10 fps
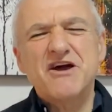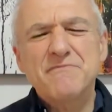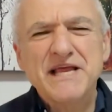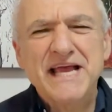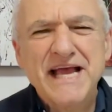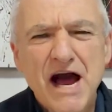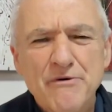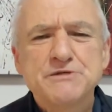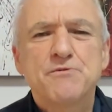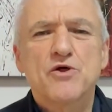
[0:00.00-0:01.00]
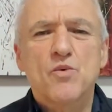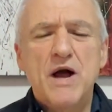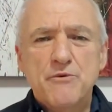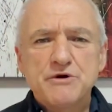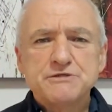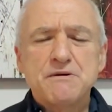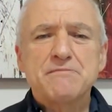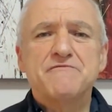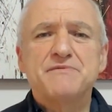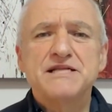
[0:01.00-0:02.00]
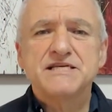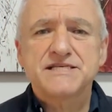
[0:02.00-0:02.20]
Yeah, I've been encouraged by the way in which people have been